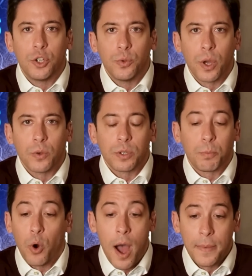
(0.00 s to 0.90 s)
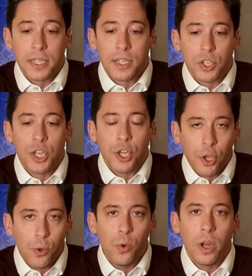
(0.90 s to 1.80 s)
to those promises that
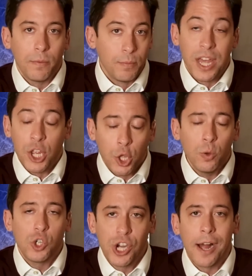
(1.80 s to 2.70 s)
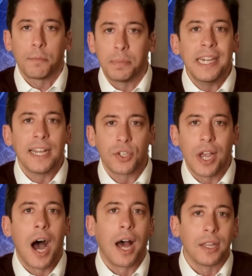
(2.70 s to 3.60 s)
you that you shall be as
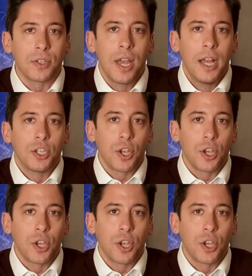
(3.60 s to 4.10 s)
gods.